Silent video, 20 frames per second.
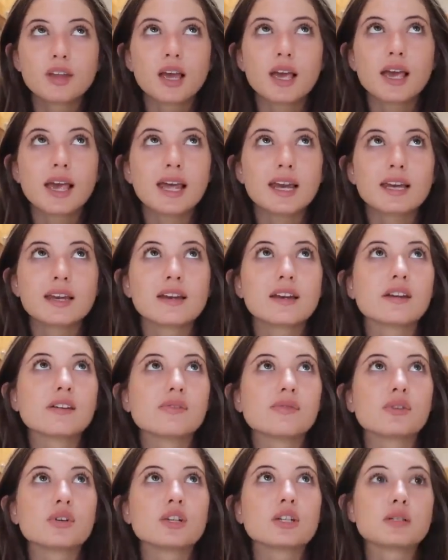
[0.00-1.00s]
I hated it
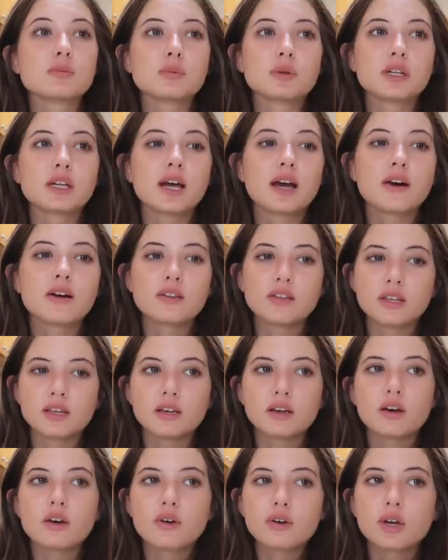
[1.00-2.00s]
at first, but now I
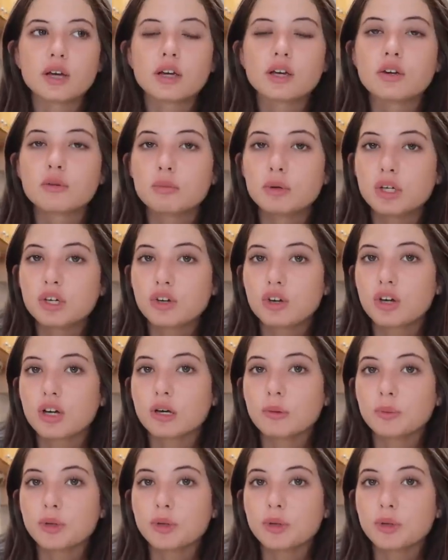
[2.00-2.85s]
think, okay, it could be good.